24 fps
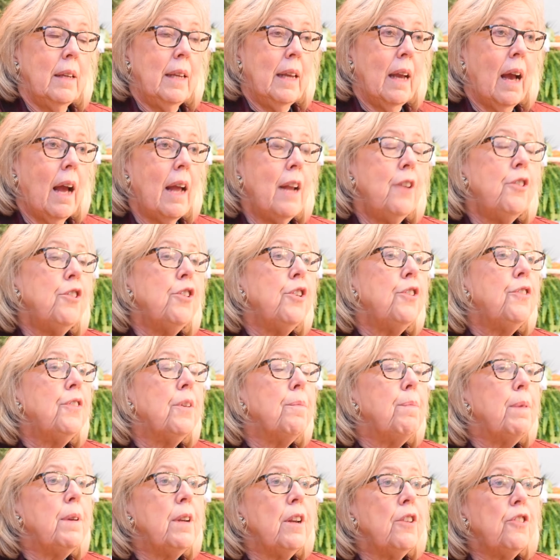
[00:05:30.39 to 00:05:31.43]
Yeah, I
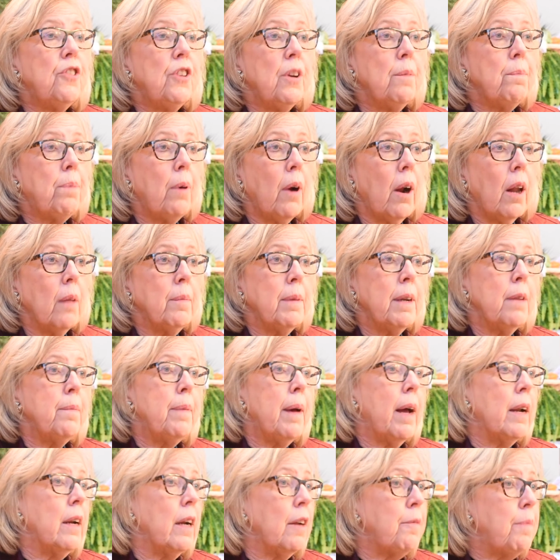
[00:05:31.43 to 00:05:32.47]
introduced a petition in Parliament
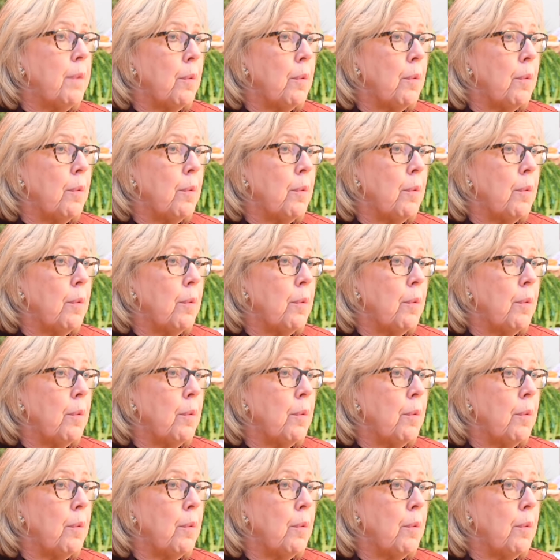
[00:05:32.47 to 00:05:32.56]
about it.